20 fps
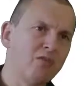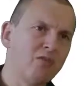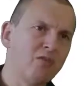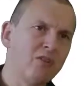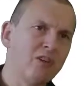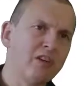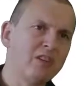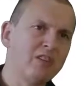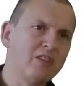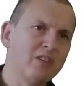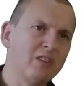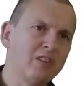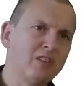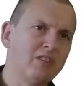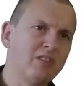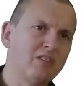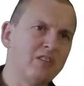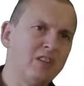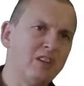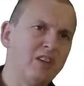you can still
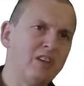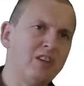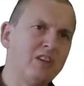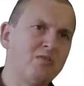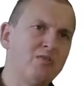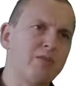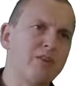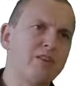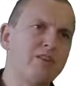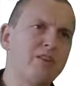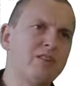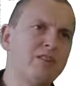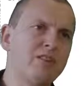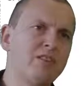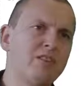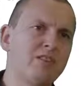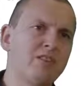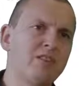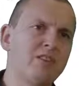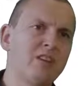see these
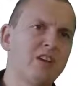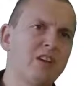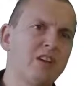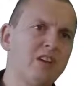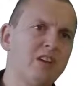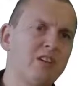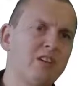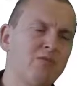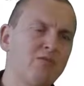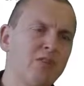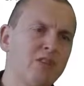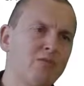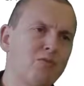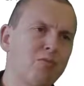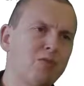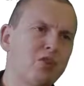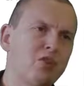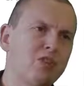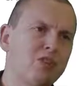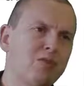resonances in the
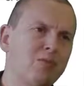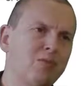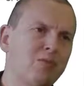transmission